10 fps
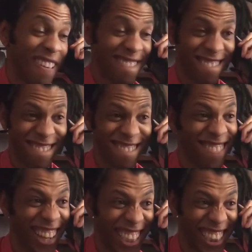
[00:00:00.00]

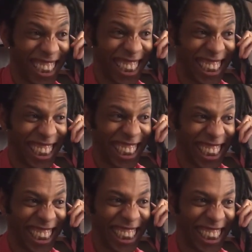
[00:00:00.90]
$300? God damn,
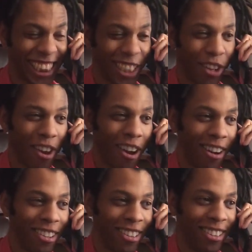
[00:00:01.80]
I just gave you
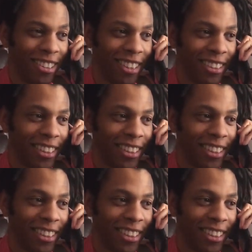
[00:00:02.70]
$100.